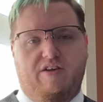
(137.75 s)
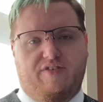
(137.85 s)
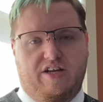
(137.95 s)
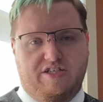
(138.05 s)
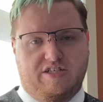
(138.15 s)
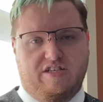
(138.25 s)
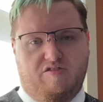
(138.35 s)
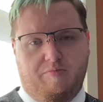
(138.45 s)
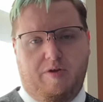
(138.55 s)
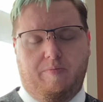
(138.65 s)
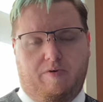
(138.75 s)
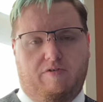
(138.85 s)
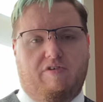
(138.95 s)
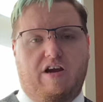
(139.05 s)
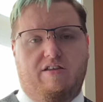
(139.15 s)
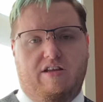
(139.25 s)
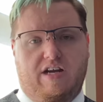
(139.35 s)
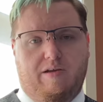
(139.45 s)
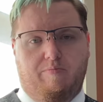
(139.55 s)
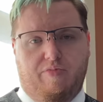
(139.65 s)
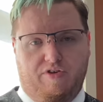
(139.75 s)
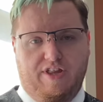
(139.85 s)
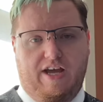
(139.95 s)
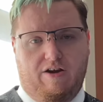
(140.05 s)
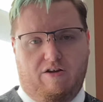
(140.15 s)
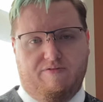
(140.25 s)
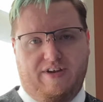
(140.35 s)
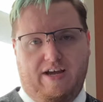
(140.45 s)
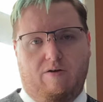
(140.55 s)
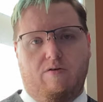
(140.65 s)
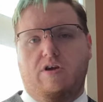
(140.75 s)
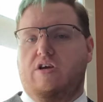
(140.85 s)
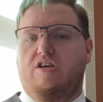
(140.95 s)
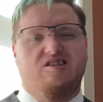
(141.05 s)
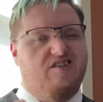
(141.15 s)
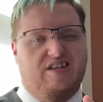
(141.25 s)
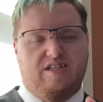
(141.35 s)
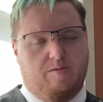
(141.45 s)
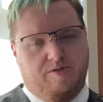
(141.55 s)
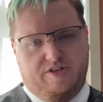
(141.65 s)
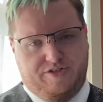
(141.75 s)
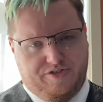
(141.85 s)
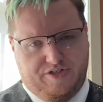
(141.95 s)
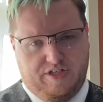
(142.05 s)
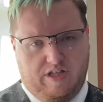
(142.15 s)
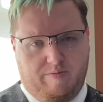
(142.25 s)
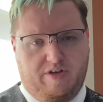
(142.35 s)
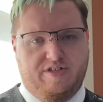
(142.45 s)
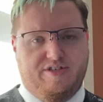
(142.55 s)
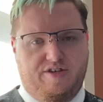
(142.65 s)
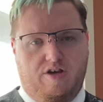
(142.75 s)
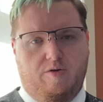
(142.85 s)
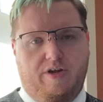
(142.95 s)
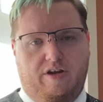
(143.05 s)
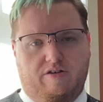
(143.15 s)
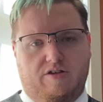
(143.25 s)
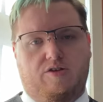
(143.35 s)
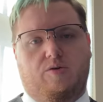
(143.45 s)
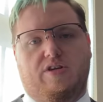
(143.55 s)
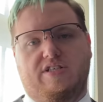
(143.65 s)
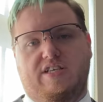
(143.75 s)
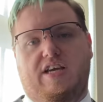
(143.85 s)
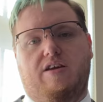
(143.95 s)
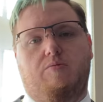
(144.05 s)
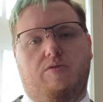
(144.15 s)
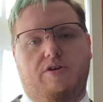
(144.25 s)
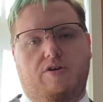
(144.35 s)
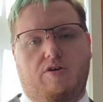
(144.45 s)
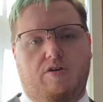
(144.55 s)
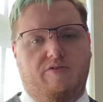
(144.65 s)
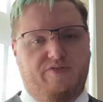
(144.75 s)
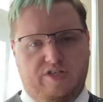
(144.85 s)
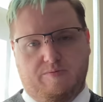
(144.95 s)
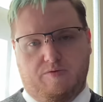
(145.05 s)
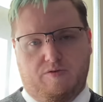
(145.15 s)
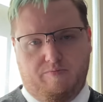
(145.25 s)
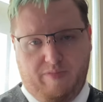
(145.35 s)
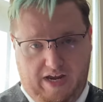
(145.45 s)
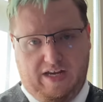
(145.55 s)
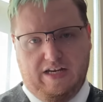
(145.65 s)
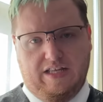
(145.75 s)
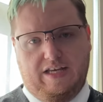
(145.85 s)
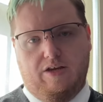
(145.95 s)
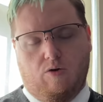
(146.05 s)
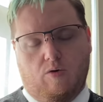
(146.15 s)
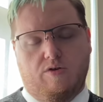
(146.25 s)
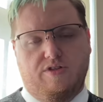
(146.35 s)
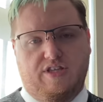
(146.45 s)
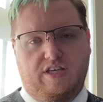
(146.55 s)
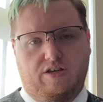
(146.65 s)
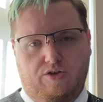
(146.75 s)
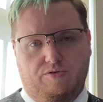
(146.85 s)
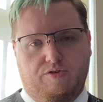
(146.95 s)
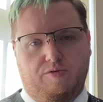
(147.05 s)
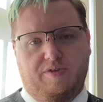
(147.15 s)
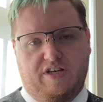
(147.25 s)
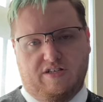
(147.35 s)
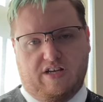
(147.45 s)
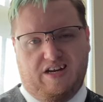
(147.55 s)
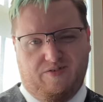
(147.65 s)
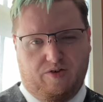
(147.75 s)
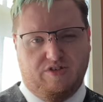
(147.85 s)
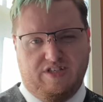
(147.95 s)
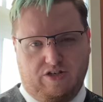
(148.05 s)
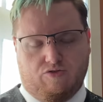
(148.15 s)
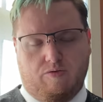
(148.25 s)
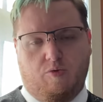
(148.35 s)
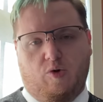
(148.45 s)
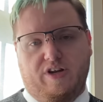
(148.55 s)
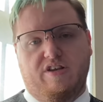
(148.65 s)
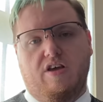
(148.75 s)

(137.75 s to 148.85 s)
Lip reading: I've got just enough people around that I can pull that off now. So if that's something you're interested, let us know here at the Dorkness Inc. We are visible mainly on the YouTube. That is kind of our central point.